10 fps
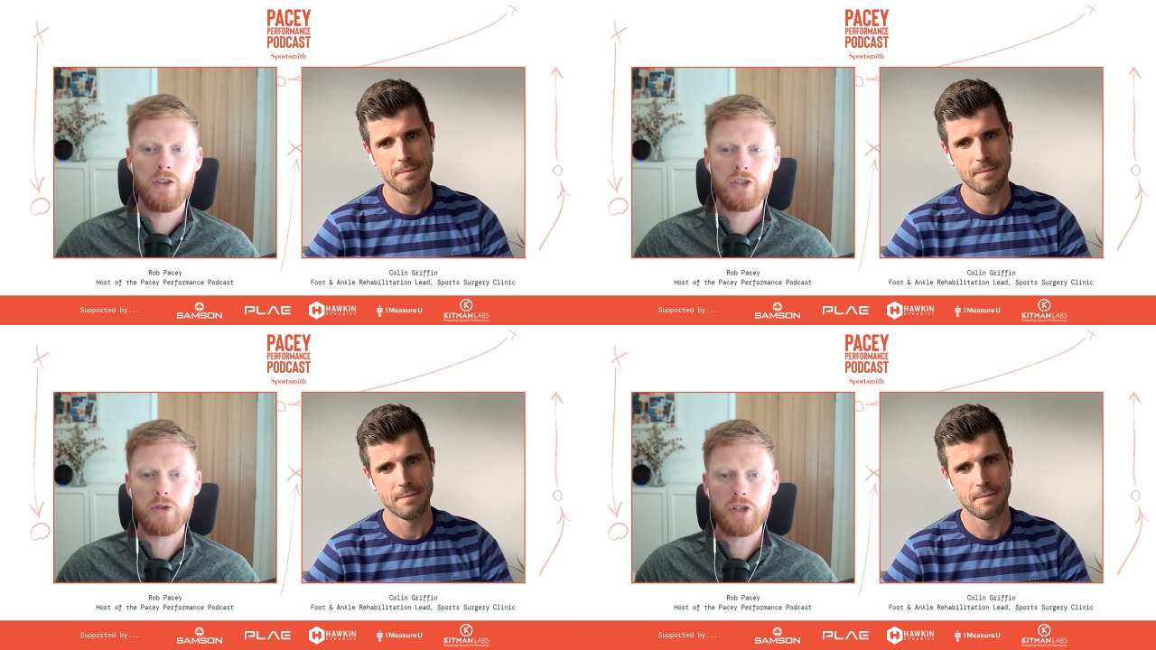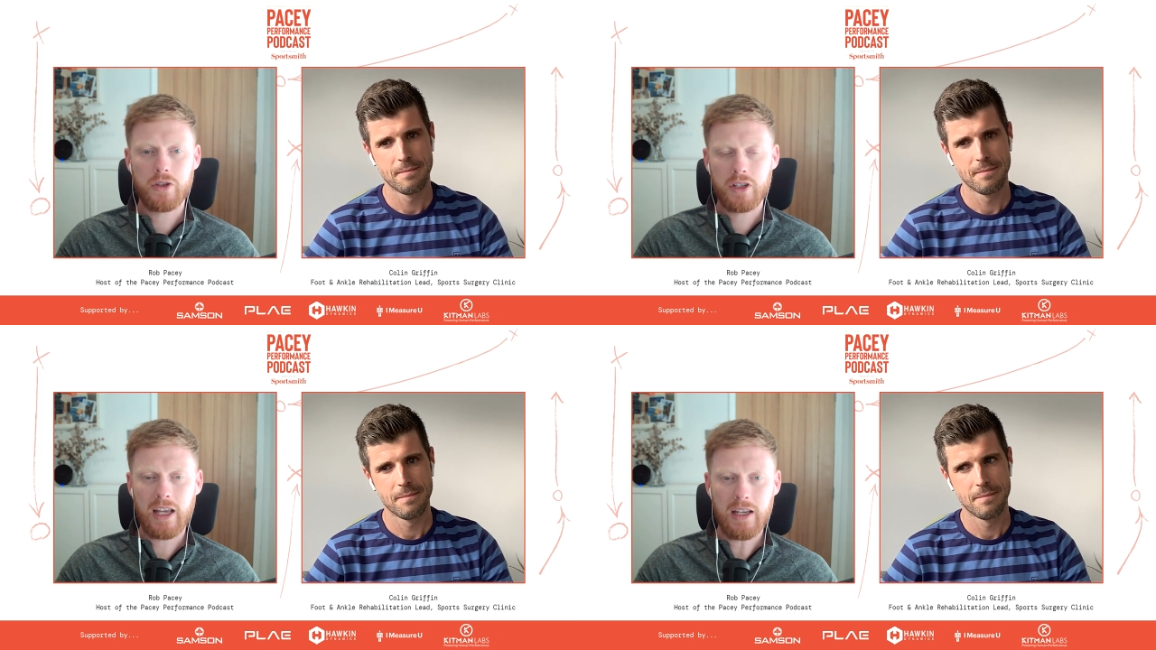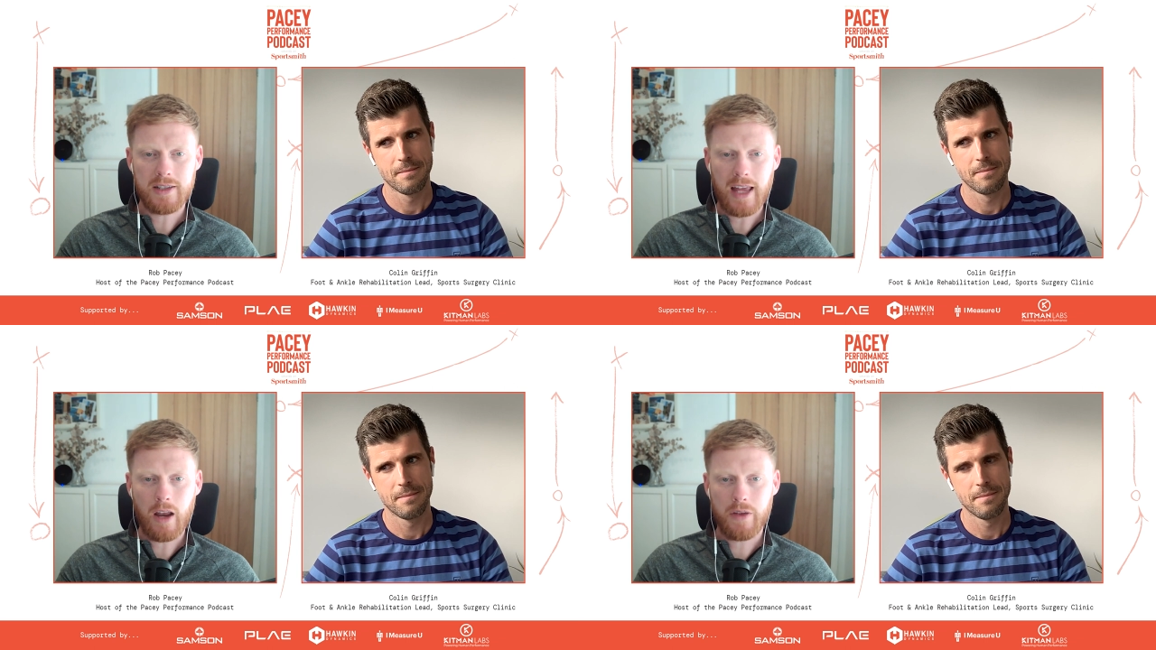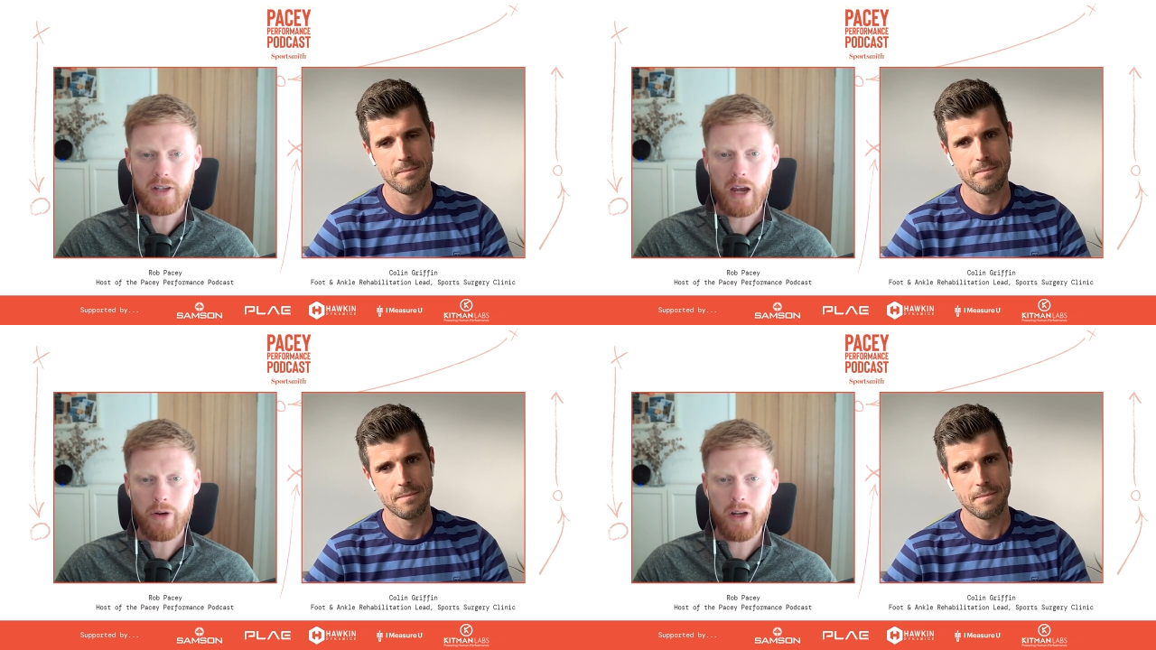Speaker 1: So just keep stay on this
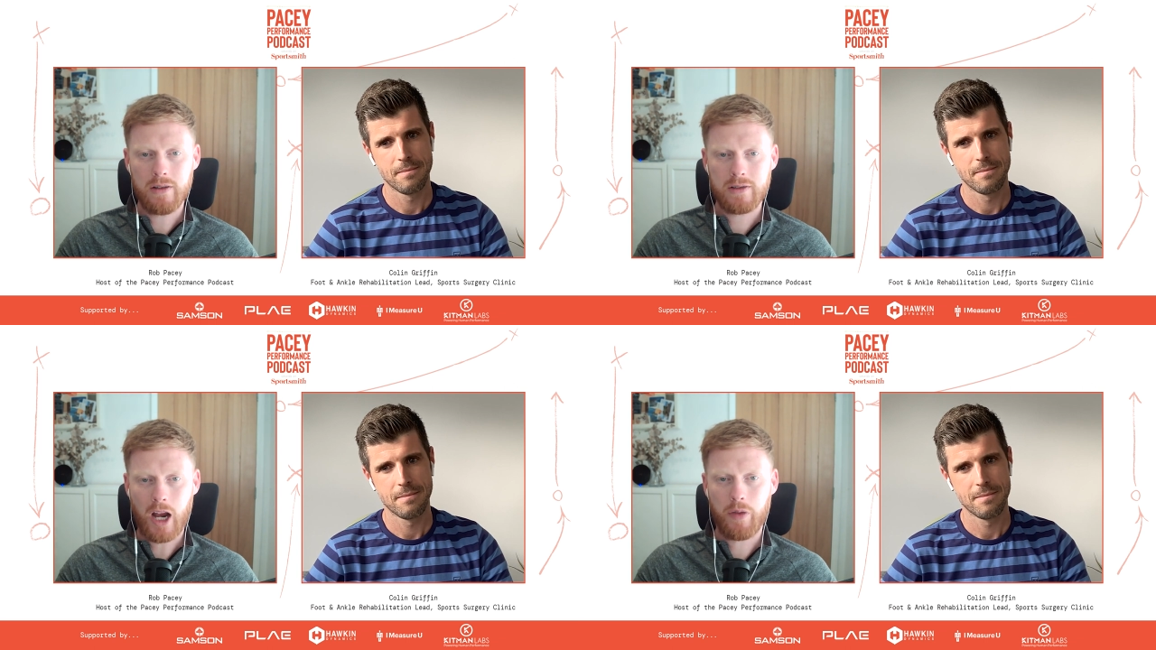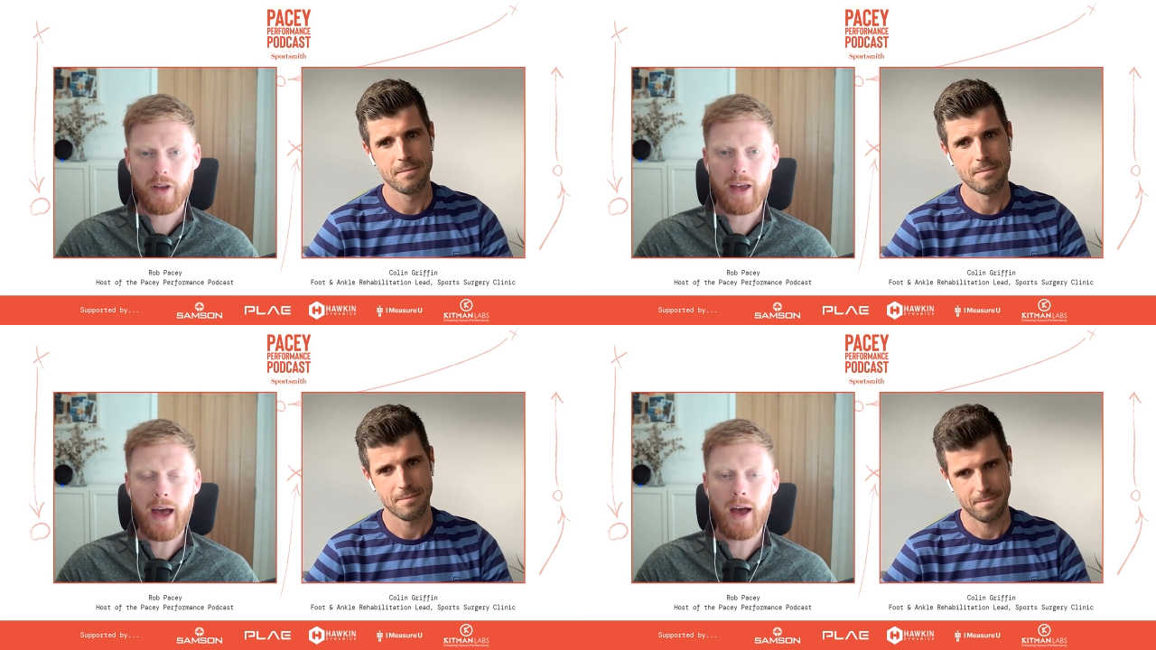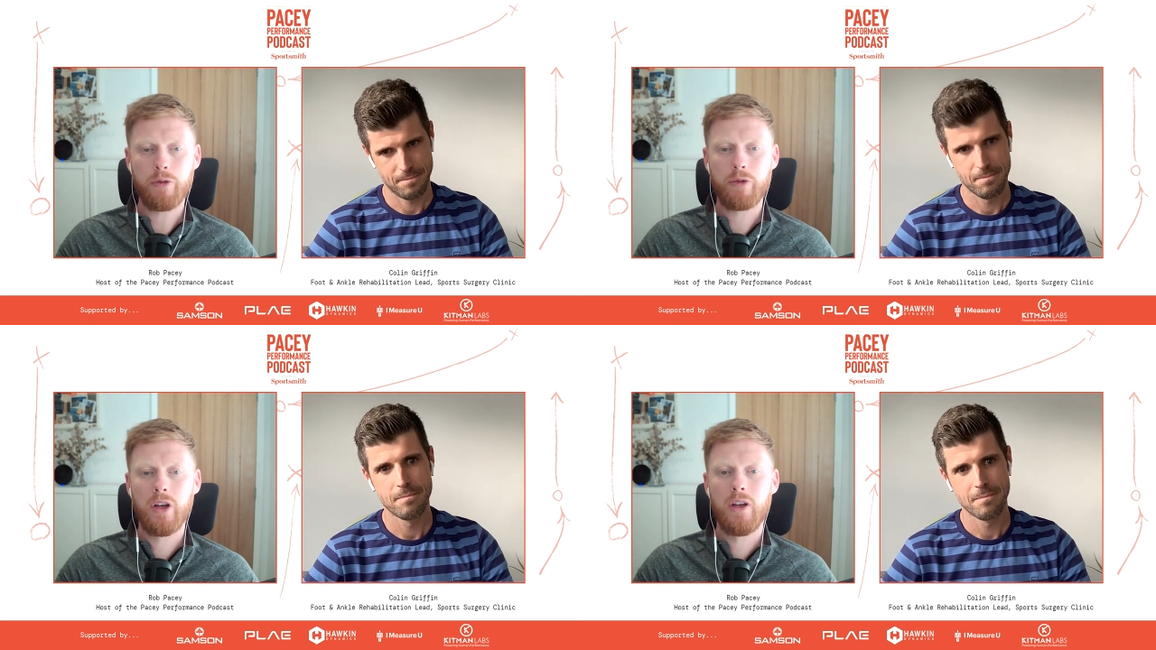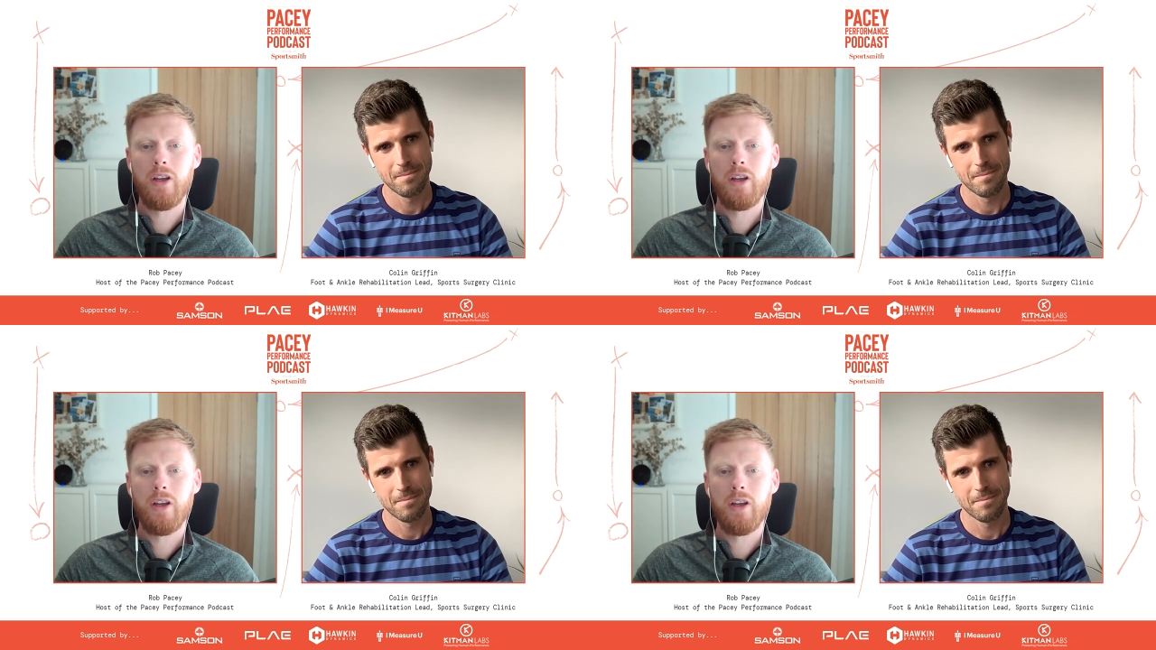area, stay on the calf,